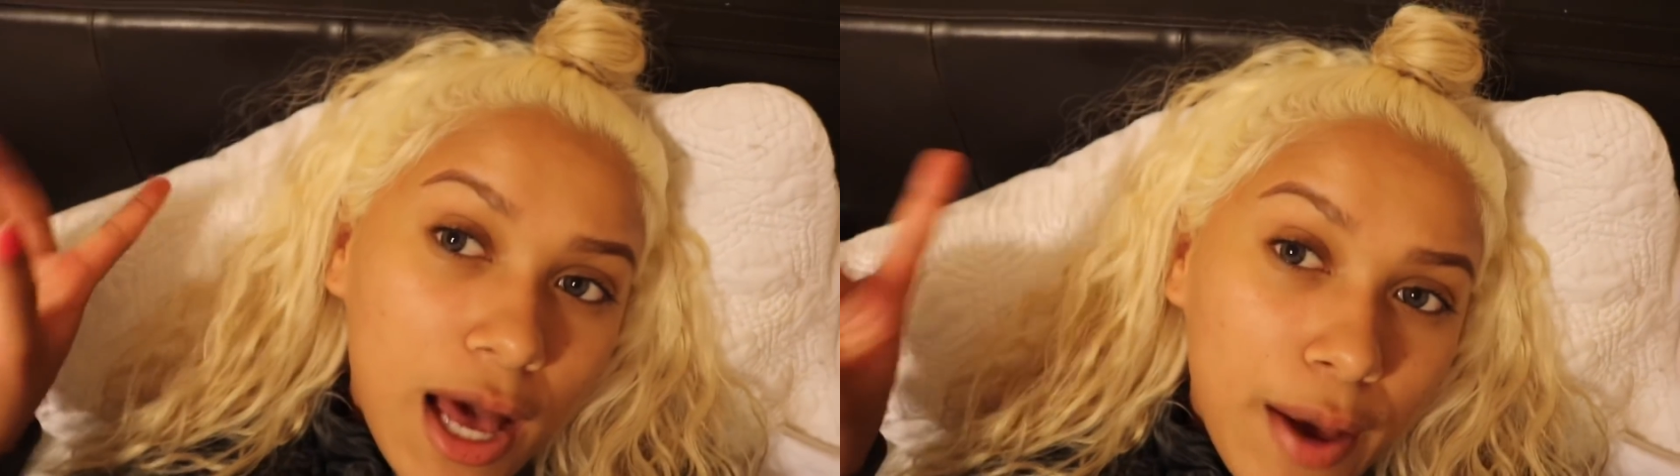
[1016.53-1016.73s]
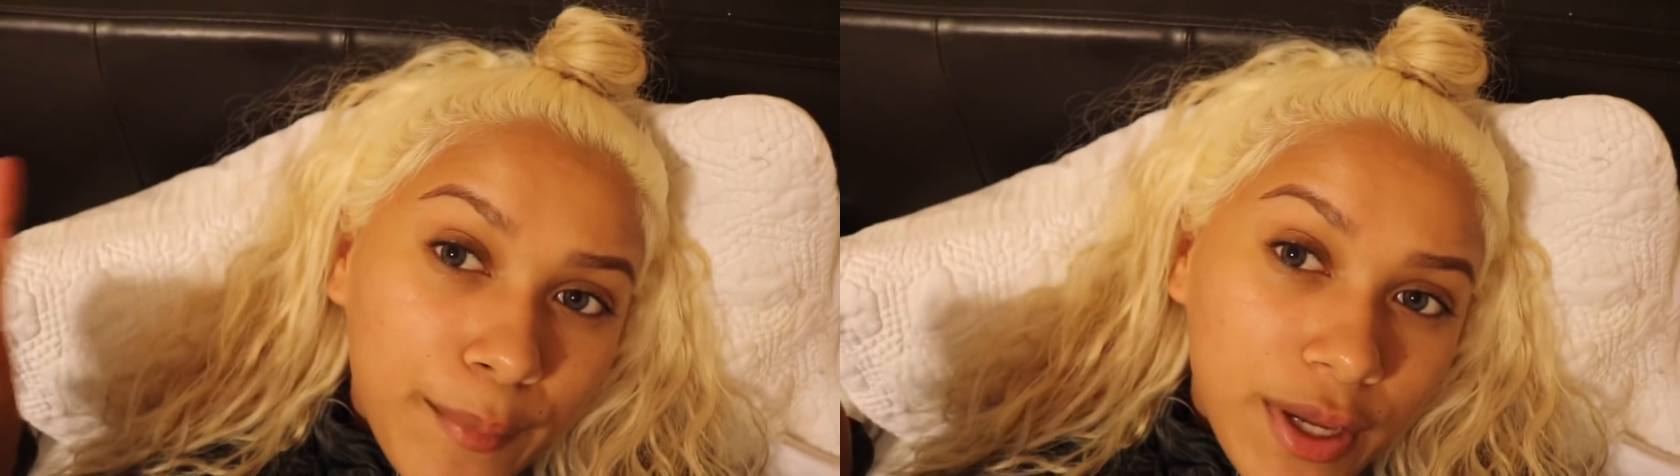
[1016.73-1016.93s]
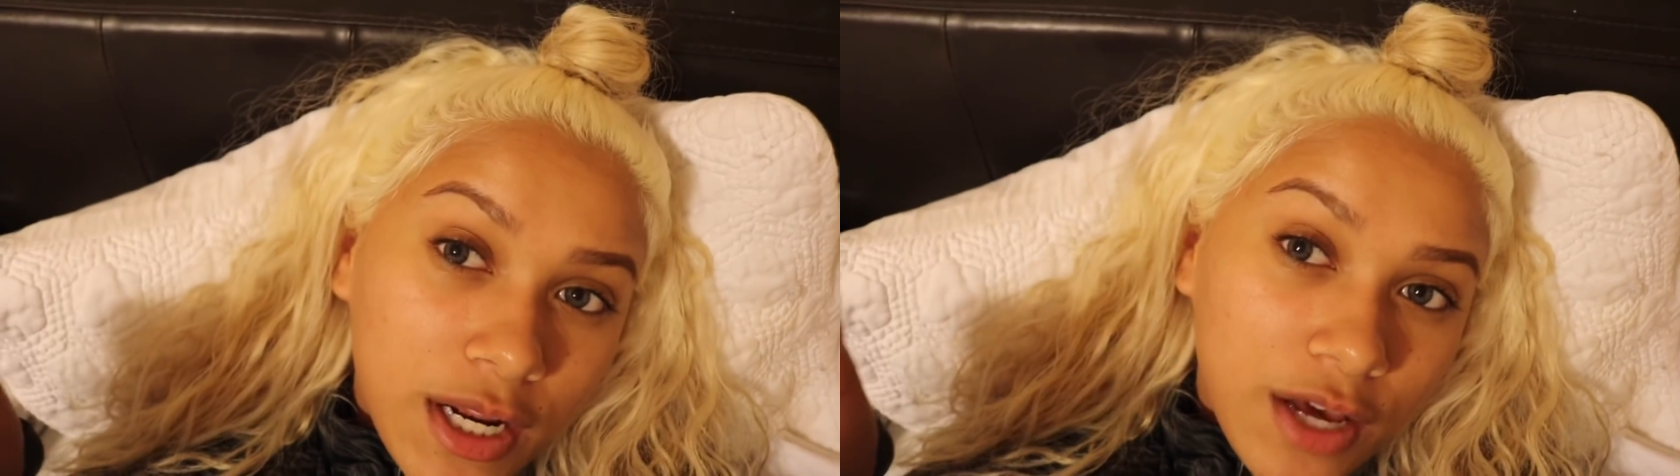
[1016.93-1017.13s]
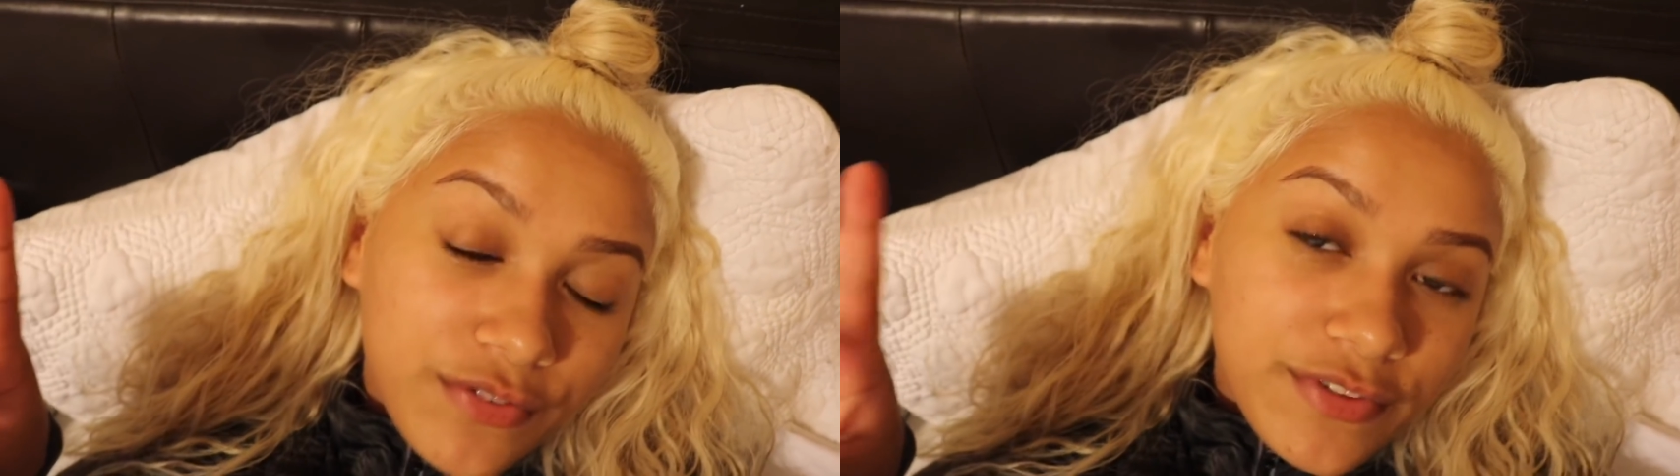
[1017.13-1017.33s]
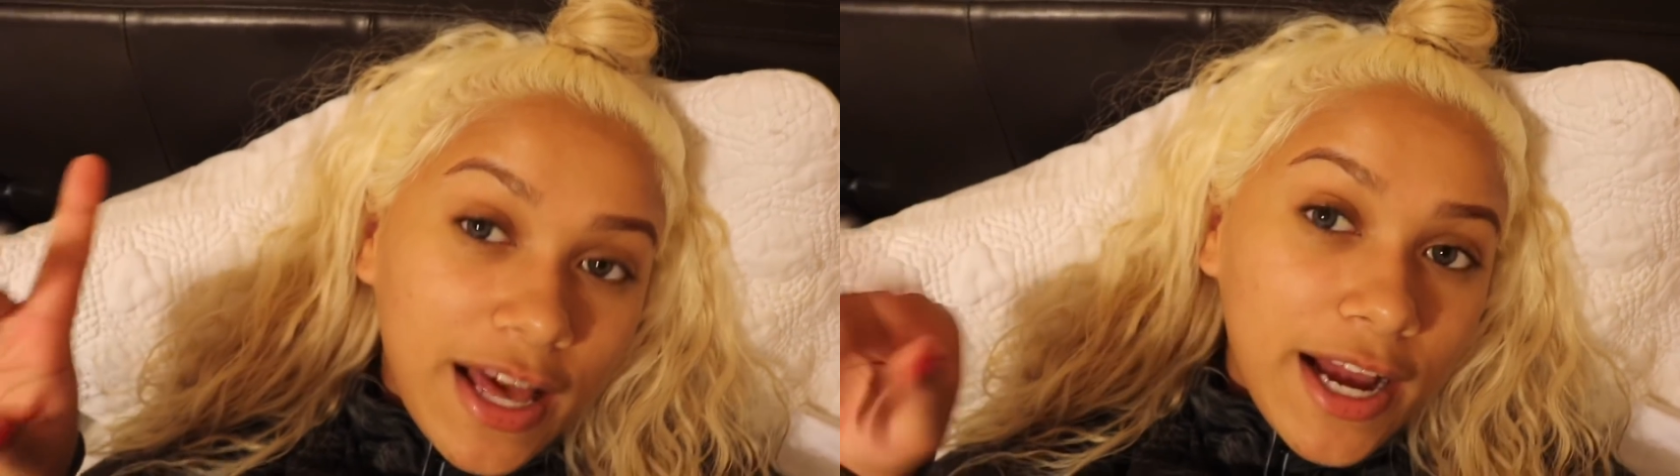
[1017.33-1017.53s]
I'm gonna
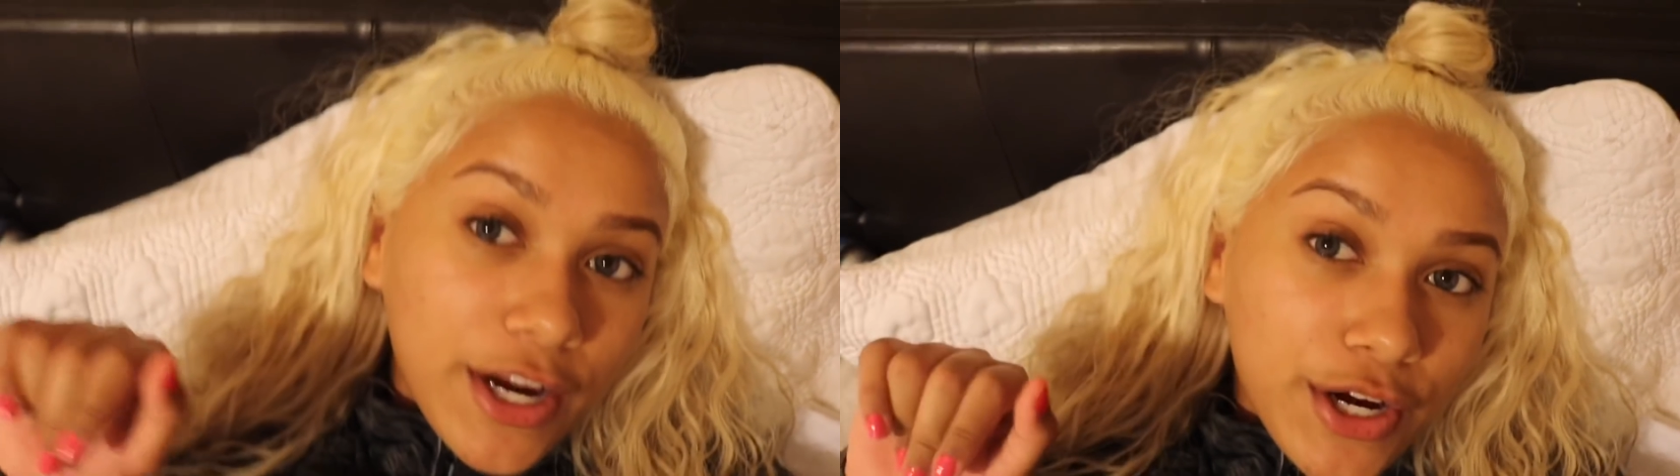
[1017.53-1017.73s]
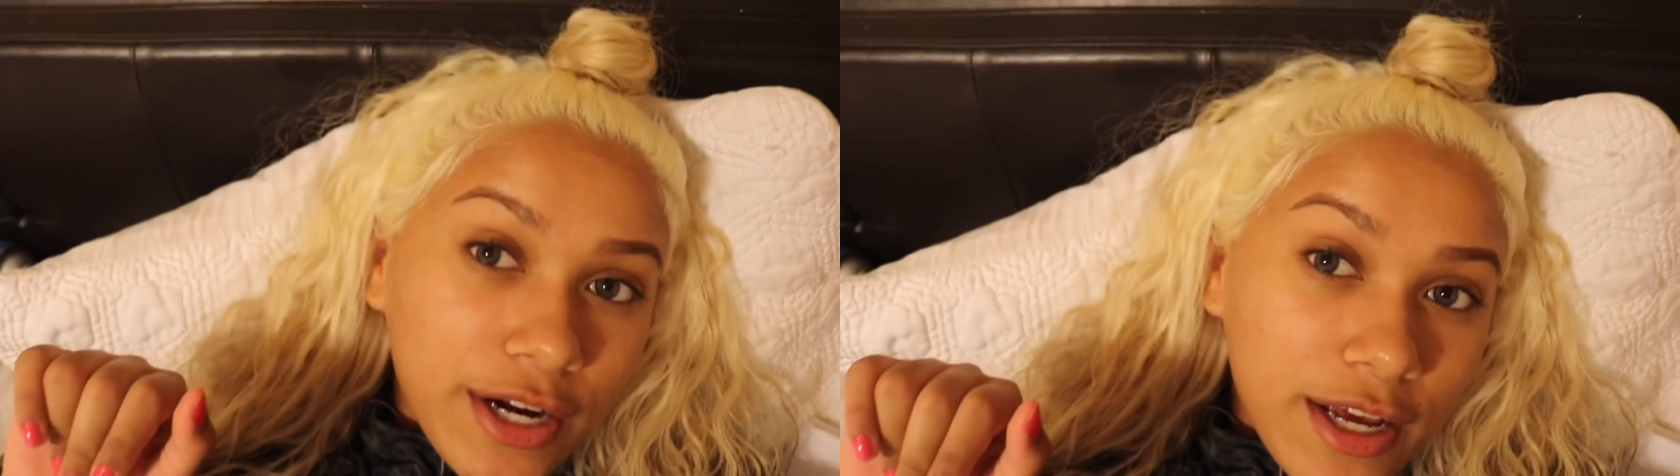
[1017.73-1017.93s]
flat iron